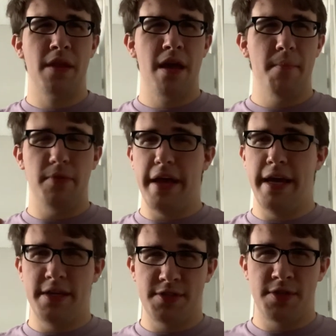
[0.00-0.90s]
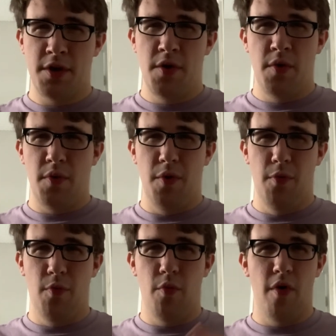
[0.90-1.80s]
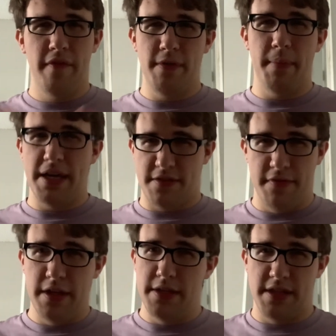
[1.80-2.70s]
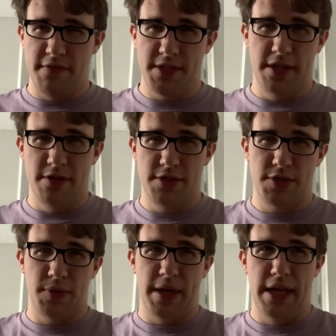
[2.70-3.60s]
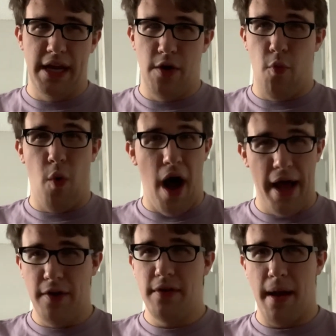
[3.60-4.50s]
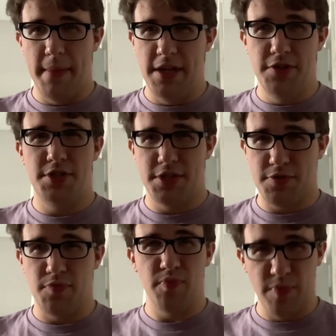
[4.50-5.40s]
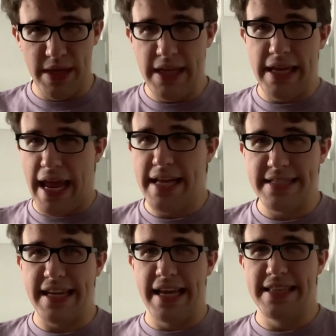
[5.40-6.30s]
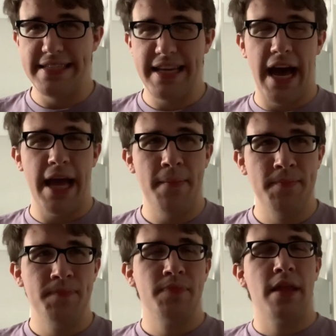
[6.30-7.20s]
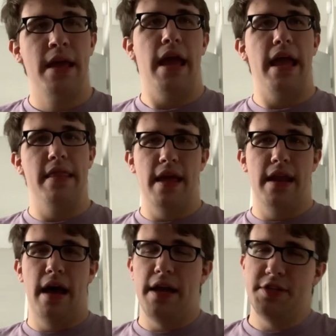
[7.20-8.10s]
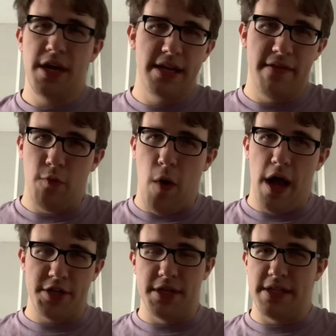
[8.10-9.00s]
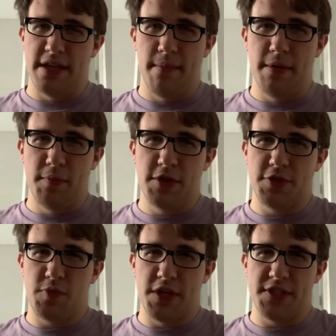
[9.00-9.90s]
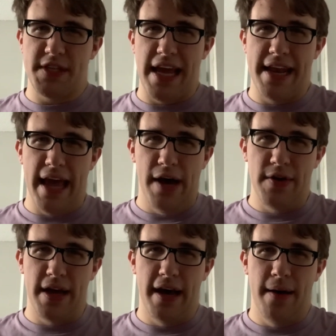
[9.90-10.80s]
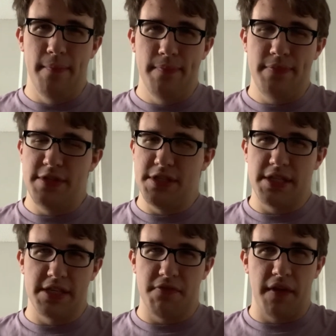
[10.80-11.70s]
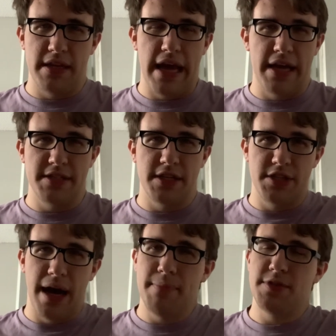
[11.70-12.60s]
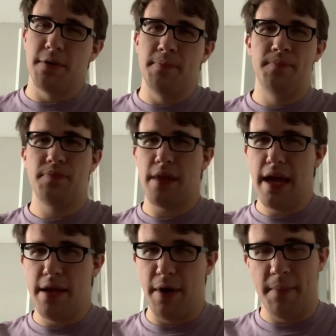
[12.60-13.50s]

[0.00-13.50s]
plays one of the best villains I've seen on screen in a while. I mean, you just really can't stand this guy. And then John David Washington, I mean, just what a standout. Just does a fantastic job. So, anyway,